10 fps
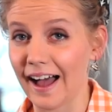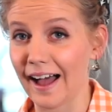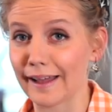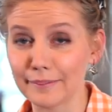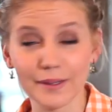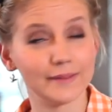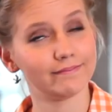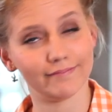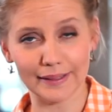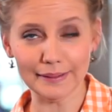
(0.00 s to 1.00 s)
I'm
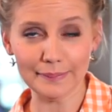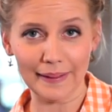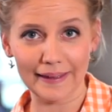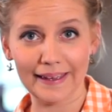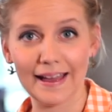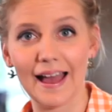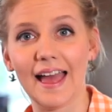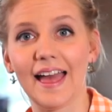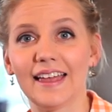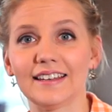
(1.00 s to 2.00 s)
Bella Mae
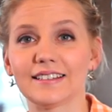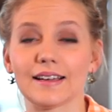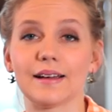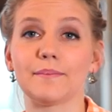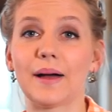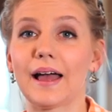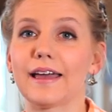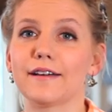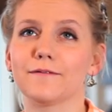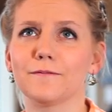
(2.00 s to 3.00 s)
and
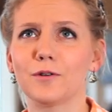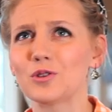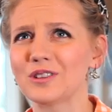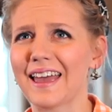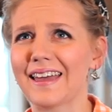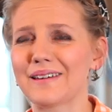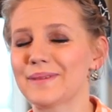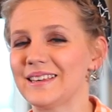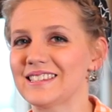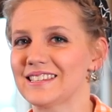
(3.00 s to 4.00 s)
my full name
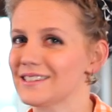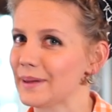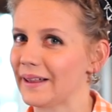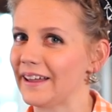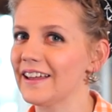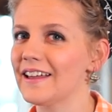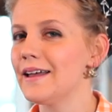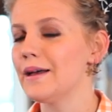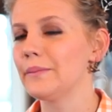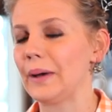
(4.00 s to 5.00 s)
is Isabella,
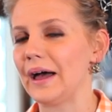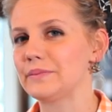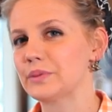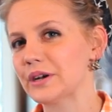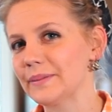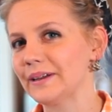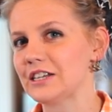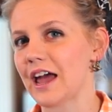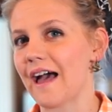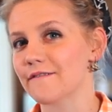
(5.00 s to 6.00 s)
but pretty
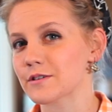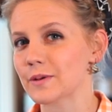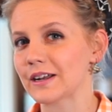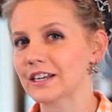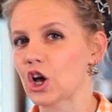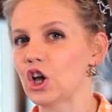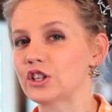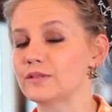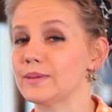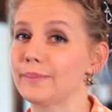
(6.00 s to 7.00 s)
much everyone
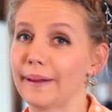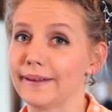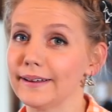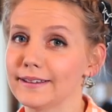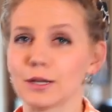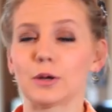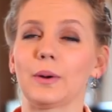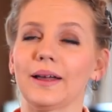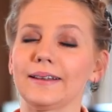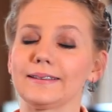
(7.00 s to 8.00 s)
calls me Bella, so
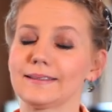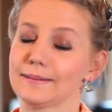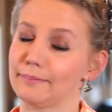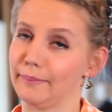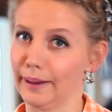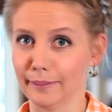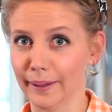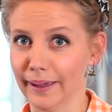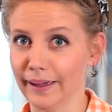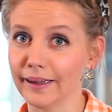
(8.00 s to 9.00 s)
hence Bella
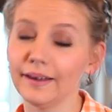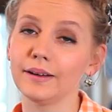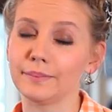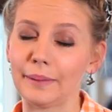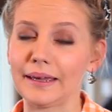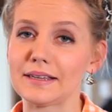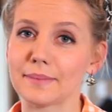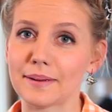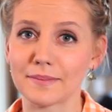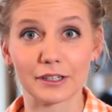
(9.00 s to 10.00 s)
Mae. Mae is
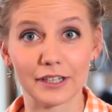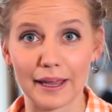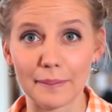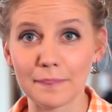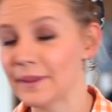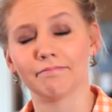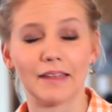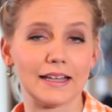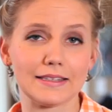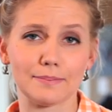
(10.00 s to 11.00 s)
my middle name.
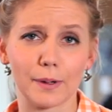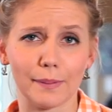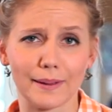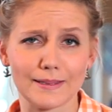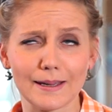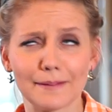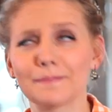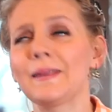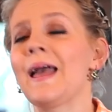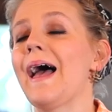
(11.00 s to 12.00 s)
That's pretty basic.
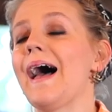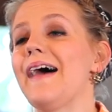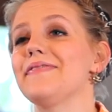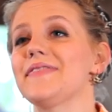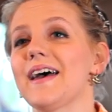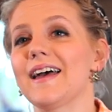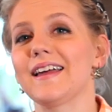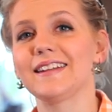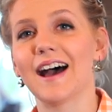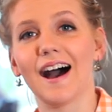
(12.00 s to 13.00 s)
And
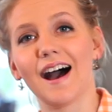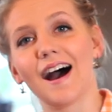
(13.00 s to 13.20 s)
then